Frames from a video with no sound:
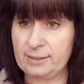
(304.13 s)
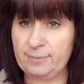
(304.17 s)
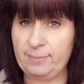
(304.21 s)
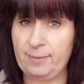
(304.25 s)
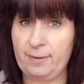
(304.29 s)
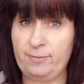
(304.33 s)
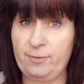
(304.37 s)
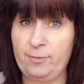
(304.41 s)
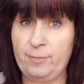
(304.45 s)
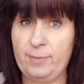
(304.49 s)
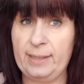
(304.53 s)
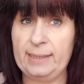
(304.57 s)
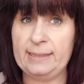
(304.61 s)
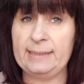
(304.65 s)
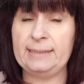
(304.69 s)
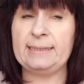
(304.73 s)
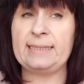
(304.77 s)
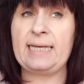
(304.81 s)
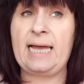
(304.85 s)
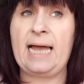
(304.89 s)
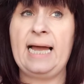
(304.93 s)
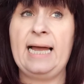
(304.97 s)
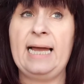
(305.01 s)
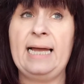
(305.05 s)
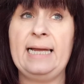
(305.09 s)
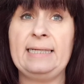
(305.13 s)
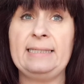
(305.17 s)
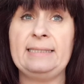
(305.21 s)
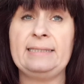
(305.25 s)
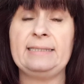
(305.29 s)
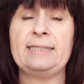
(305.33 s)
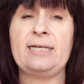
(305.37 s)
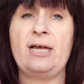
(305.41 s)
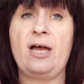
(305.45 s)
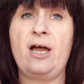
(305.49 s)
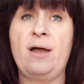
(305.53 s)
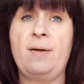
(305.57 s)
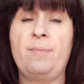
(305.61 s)
some other ones, and
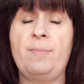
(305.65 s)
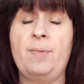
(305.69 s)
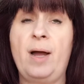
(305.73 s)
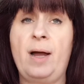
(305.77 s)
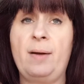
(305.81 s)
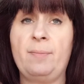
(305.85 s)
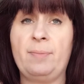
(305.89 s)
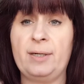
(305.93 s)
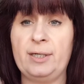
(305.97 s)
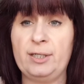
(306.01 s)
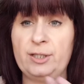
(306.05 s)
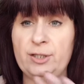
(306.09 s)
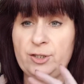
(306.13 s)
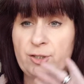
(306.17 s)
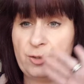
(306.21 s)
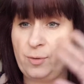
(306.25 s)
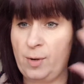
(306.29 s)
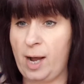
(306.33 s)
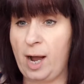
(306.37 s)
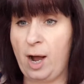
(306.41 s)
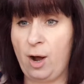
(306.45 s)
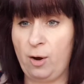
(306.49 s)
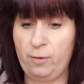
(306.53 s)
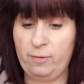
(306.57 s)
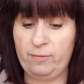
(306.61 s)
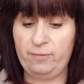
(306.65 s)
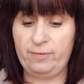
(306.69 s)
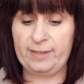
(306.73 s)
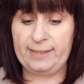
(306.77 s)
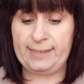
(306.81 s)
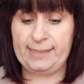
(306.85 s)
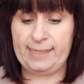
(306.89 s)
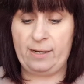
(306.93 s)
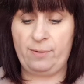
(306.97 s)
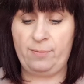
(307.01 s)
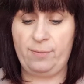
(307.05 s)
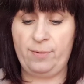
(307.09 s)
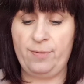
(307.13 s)
I'm going to do a whole
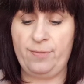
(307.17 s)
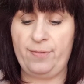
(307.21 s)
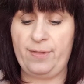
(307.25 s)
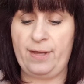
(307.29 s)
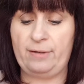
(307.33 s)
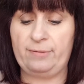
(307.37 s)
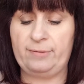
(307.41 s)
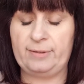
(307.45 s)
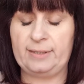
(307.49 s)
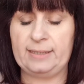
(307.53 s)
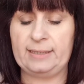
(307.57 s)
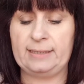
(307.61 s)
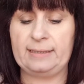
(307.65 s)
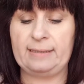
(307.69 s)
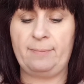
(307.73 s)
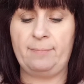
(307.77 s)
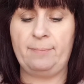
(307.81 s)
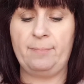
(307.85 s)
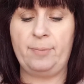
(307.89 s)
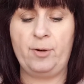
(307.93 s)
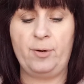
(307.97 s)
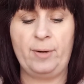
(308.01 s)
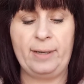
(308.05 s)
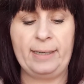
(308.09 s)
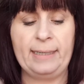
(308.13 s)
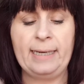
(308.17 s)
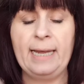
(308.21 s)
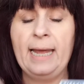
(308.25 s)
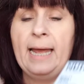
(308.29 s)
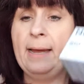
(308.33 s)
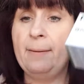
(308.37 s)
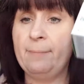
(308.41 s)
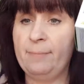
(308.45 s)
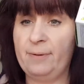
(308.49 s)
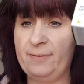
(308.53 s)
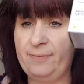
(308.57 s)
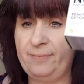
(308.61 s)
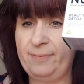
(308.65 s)
video on those at some point.
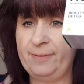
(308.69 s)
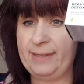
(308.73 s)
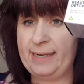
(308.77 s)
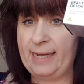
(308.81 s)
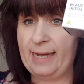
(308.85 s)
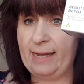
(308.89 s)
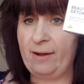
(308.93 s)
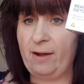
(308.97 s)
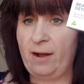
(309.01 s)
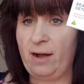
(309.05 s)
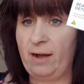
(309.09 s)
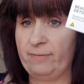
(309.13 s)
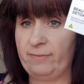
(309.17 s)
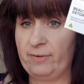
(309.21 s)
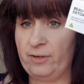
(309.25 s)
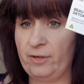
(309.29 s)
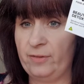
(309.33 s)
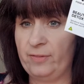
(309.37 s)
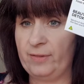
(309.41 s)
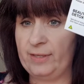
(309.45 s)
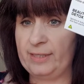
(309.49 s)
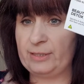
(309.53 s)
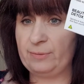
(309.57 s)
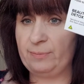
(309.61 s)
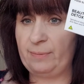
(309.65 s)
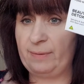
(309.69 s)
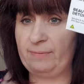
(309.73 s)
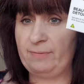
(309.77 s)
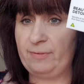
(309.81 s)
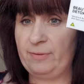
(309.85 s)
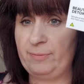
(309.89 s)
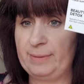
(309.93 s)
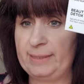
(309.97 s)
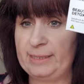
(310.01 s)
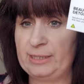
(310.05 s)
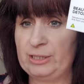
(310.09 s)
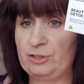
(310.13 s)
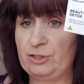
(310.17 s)
But for now, I've got this one for
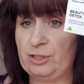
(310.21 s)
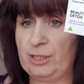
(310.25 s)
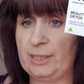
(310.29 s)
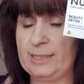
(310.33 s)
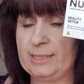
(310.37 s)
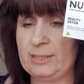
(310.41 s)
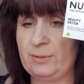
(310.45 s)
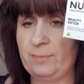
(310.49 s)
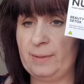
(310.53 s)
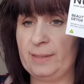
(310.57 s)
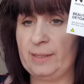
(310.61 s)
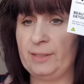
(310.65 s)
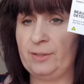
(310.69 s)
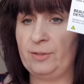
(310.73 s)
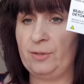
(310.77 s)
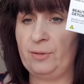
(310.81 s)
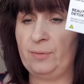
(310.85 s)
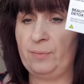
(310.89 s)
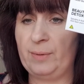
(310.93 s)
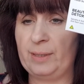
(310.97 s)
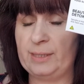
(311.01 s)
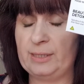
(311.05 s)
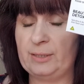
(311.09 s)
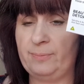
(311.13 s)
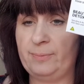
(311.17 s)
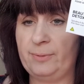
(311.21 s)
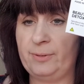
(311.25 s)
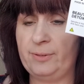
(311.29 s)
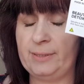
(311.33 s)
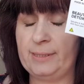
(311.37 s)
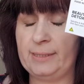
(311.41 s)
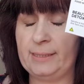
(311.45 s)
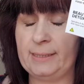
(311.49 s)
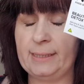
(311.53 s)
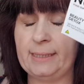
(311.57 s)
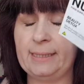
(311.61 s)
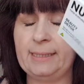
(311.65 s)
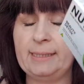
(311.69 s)
me to try. It's one of the new ones,
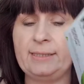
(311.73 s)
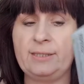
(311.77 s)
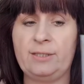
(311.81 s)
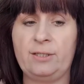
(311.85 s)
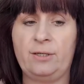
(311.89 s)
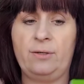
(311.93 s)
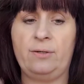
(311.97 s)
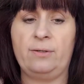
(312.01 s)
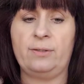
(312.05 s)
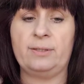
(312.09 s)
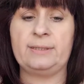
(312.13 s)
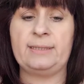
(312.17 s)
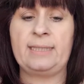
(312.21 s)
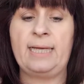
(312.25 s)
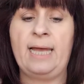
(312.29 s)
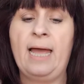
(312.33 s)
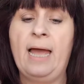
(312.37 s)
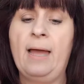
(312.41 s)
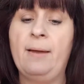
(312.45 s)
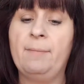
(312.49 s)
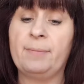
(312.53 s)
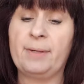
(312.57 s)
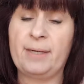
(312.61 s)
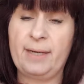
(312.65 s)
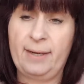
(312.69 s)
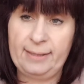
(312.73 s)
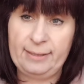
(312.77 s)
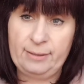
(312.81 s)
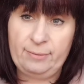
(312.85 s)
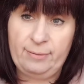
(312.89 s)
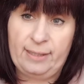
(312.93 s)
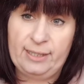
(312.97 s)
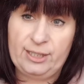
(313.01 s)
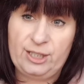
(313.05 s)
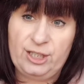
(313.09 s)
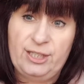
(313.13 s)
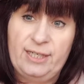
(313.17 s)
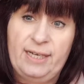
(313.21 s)
Beauty Detox. I'm going to
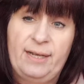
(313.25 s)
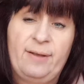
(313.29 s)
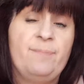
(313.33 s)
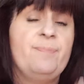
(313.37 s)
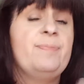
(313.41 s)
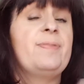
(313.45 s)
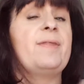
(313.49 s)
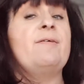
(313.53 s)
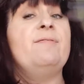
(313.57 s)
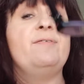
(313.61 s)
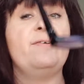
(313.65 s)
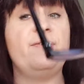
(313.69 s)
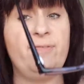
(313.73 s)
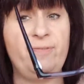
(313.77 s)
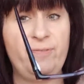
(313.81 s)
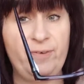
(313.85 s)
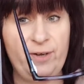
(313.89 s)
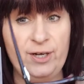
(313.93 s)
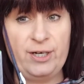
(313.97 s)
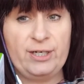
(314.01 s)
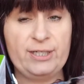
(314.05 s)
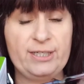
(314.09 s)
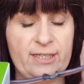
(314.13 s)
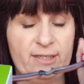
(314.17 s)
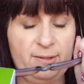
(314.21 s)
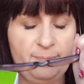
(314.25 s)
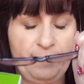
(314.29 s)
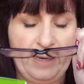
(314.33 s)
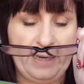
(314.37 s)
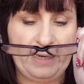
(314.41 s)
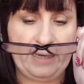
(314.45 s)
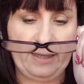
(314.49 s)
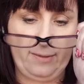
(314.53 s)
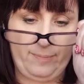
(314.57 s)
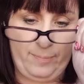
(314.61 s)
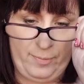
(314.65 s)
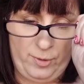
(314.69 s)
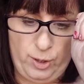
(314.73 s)
actually refer to the back
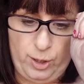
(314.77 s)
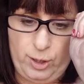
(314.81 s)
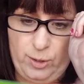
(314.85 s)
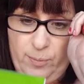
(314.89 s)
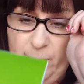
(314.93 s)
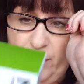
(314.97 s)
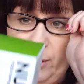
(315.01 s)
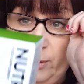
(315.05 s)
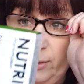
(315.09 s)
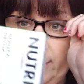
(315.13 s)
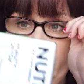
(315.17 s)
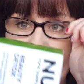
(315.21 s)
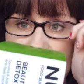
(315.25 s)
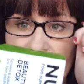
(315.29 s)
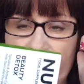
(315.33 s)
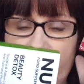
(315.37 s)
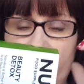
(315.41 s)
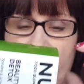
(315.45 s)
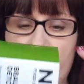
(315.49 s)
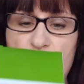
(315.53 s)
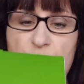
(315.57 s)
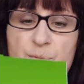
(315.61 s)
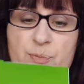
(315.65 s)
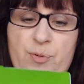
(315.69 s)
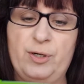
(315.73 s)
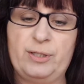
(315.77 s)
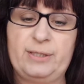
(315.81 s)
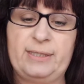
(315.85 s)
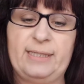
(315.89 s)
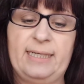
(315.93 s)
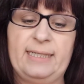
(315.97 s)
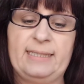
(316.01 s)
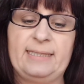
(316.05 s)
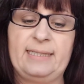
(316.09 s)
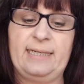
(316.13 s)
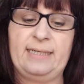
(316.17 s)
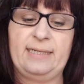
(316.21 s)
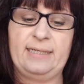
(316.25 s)
of the box because it is a new
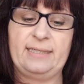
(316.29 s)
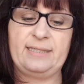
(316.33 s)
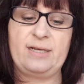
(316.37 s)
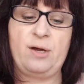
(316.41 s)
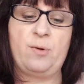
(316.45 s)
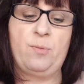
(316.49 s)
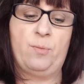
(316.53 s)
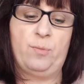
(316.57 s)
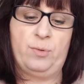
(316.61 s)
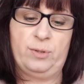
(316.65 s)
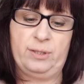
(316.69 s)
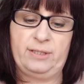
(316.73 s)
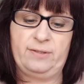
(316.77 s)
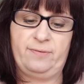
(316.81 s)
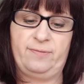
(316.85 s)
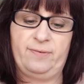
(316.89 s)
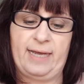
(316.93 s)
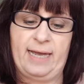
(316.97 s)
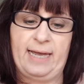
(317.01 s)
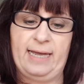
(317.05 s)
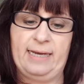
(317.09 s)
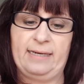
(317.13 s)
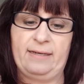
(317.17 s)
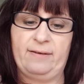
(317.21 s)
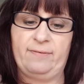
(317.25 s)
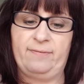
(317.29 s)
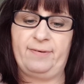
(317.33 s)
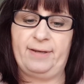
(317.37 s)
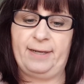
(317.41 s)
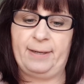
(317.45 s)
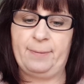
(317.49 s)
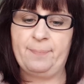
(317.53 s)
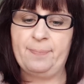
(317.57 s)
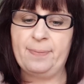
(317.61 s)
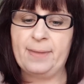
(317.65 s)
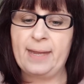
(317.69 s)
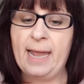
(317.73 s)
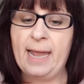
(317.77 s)
product and I don't want to forget anything.